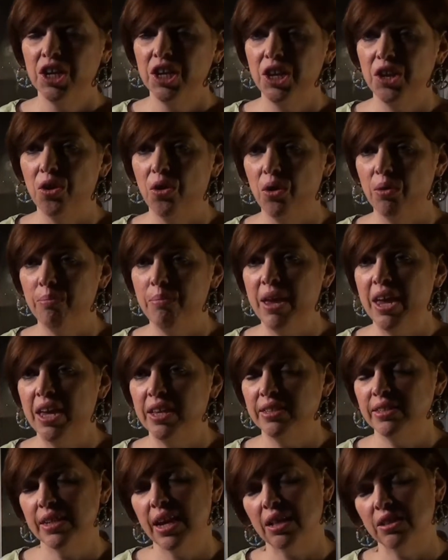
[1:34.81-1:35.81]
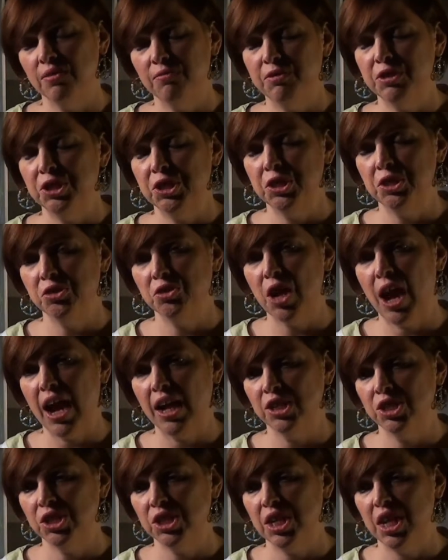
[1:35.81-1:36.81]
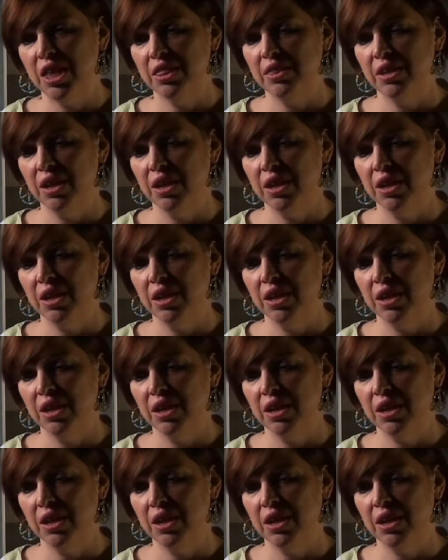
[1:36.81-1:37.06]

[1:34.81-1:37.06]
you know, a main television attraction on